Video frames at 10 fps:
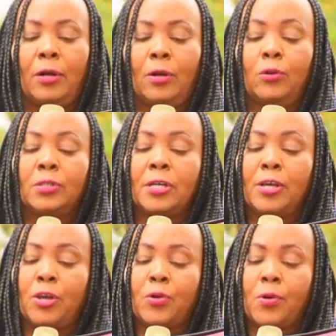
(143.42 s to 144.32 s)

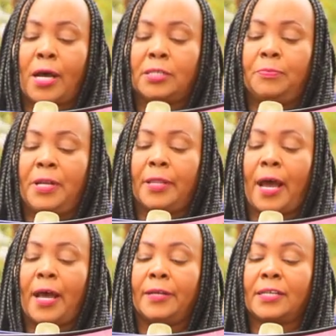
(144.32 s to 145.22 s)
Losing you has been the
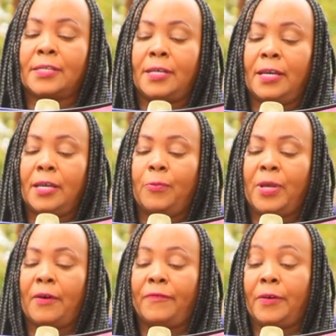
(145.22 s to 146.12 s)
hardest thing we
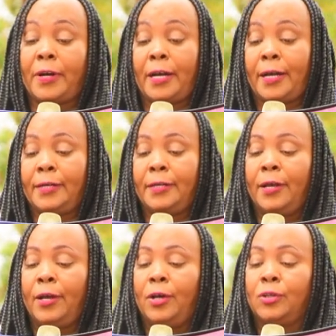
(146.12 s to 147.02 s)
have ever had
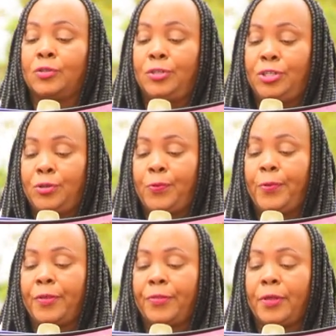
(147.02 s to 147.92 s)
to deal
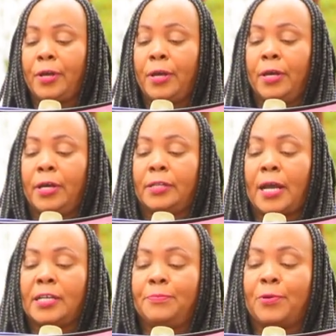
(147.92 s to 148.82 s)
with. It
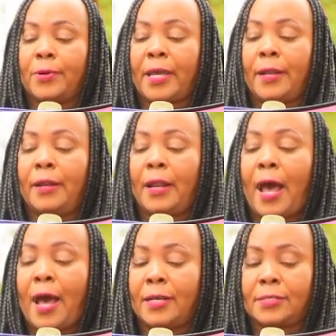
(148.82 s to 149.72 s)
has broken
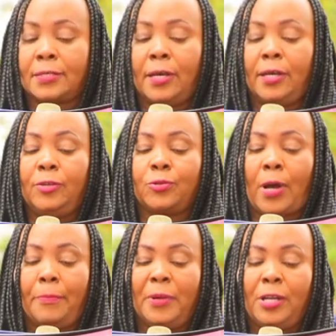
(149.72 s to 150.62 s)
us into
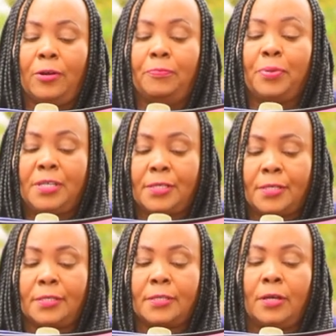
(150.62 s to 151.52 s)
a million
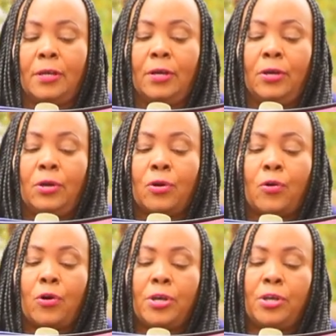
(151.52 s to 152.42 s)
pieces.
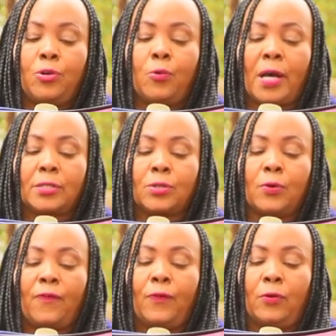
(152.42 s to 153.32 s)
Koi, you are
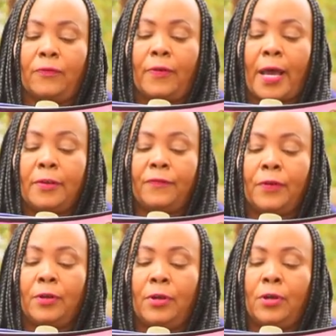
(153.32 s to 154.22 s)
so full of life.
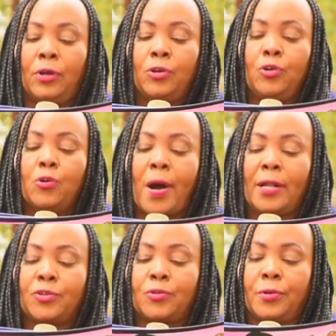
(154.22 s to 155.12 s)
You
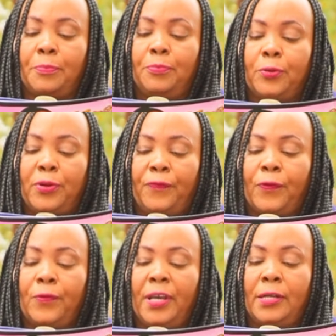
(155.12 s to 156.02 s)
are truly
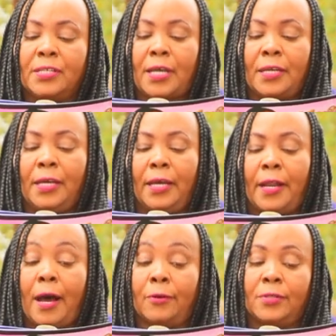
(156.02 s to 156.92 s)
beautiful inside and
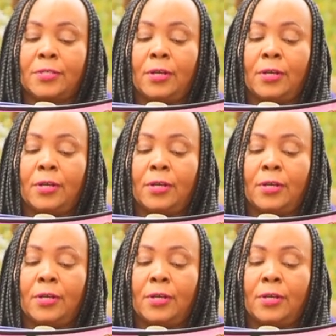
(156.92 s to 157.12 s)
out.